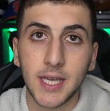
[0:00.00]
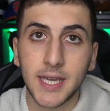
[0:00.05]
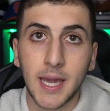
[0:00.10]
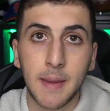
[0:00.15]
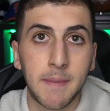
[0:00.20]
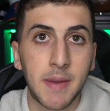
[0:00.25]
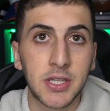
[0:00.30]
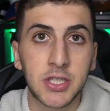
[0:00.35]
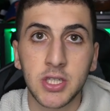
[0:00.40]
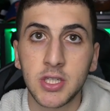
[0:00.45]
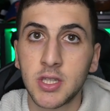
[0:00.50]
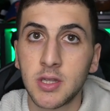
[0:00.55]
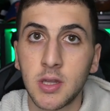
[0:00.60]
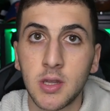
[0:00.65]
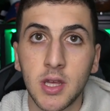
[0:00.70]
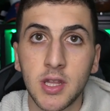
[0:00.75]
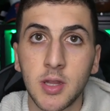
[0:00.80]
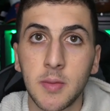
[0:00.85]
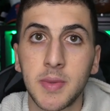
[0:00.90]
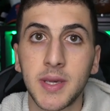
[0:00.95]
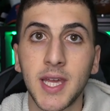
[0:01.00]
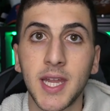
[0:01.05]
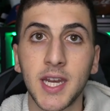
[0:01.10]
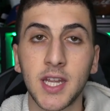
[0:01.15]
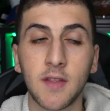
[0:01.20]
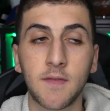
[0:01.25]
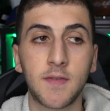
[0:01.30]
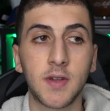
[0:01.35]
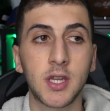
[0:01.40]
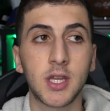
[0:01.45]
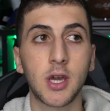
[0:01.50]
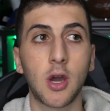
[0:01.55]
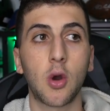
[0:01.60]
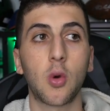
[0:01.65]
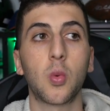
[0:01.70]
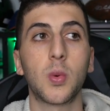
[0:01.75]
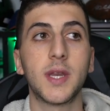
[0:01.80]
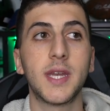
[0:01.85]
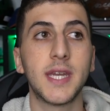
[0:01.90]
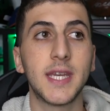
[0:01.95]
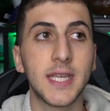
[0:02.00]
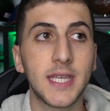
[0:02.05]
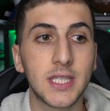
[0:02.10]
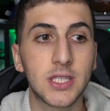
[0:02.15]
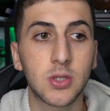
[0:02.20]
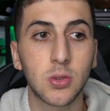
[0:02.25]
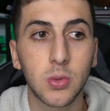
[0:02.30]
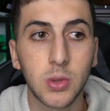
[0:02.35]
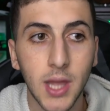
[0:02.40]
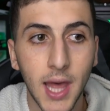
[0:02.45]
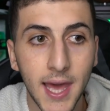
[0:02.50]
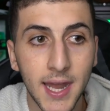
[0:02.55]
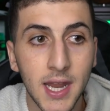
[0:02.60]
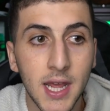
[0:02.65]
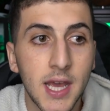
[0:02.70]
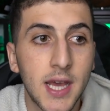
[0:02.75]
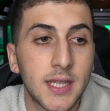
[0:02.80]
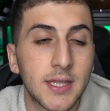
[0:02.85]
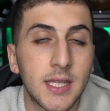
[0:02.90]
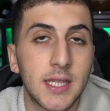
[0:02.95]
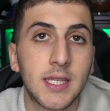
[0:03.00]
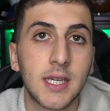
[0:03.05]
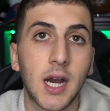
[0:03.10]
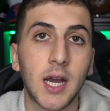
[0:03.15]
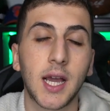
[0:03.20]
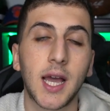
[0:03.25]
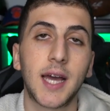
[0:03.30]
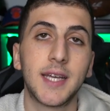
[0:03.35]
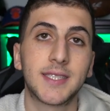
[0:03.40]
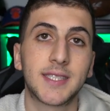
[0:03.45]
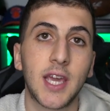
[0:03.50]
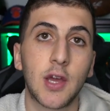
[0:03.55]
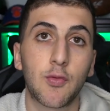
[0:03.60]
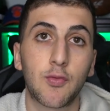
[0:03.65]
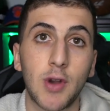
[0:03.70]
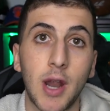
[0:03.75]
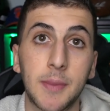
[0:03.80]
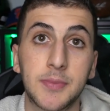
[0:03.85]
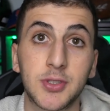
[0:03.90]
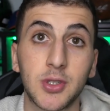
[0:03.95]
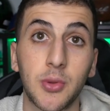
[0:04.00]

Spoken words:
like I mentioned in the beginning of the video, we need to let the young guys get reps.